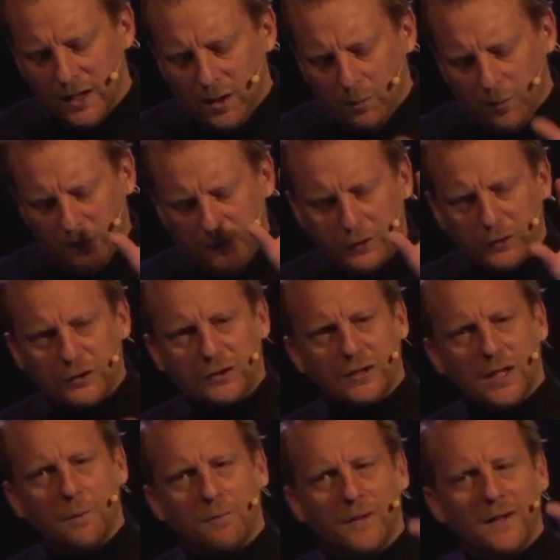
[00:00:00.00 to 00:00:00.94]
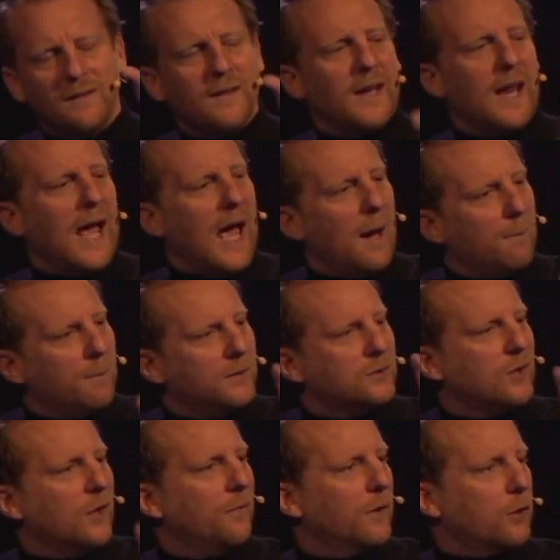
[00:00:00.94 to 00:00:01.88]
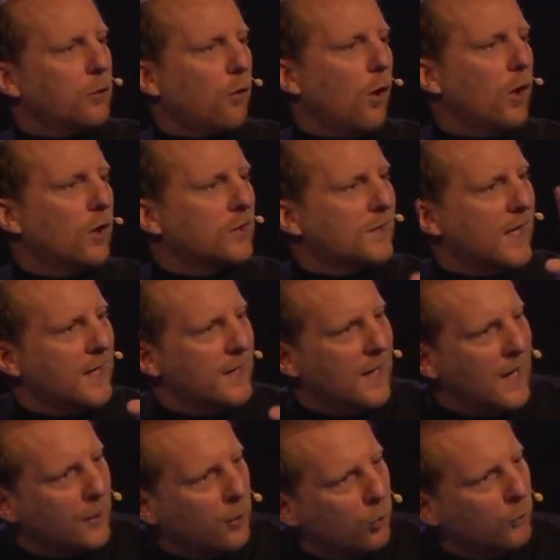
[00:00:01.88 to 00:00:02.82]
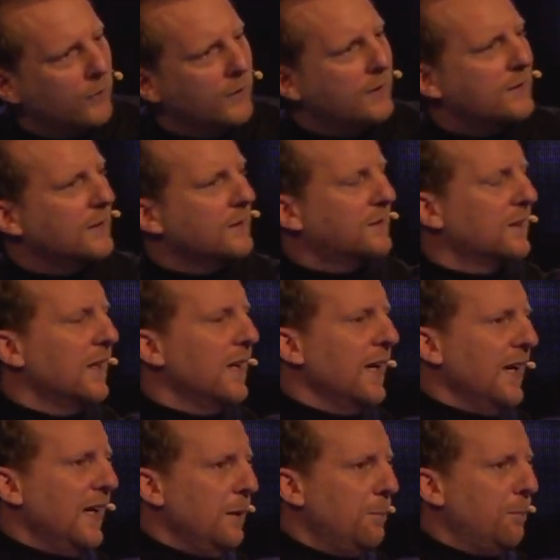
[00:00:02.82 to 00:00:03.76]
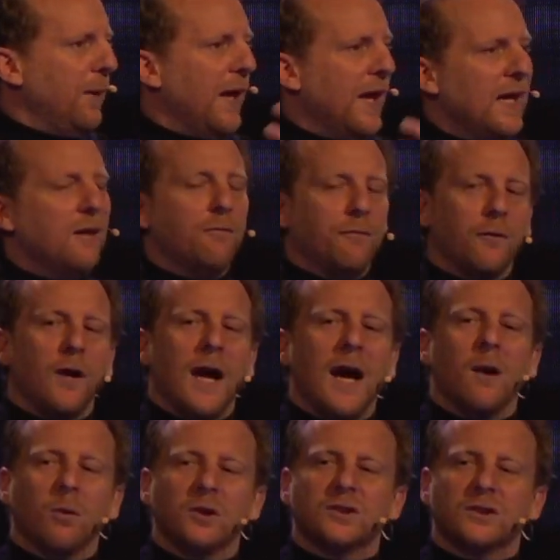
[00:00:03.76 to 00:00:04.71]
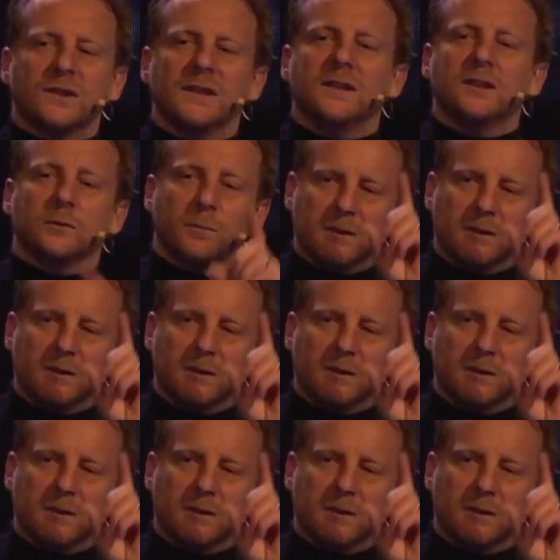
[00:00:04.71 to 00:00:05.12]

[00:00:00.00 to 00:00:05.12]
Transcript: But there's something that happens on the cross that not only does He pay for our sins,